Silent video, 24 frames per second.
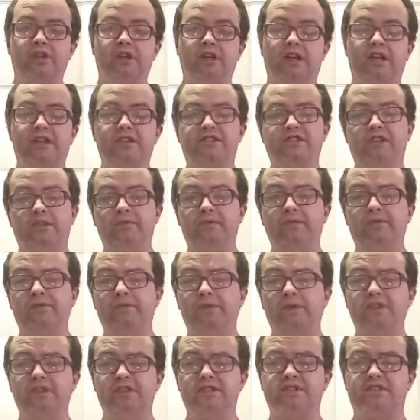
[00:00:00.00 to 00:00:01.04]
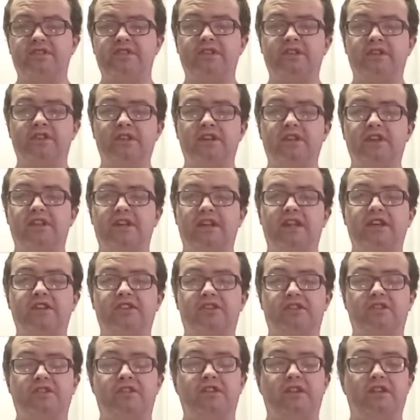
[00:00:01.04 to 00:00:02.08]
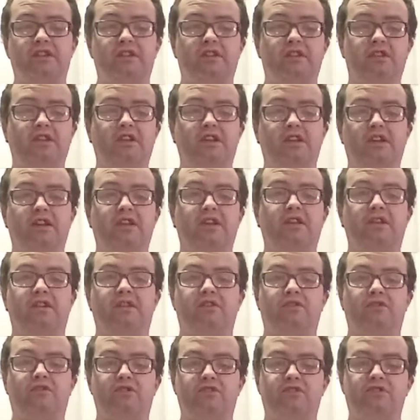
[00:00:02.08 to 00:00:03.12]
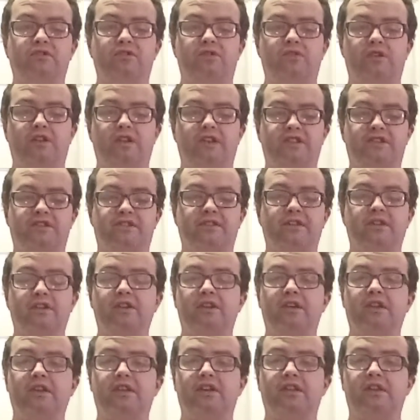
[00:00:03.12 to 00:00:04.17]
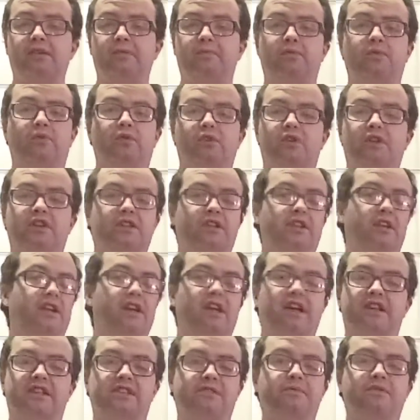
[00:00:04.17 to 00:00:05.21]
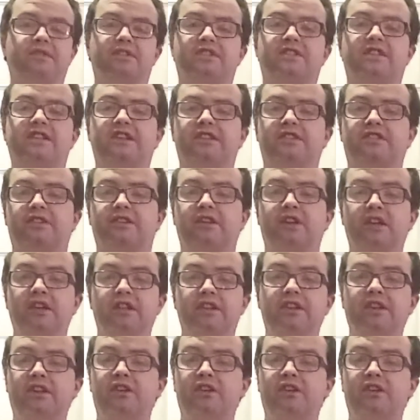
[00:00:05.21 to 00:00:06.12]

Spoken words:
and some of the ones are actually causing all this bullying, harassment, etc. They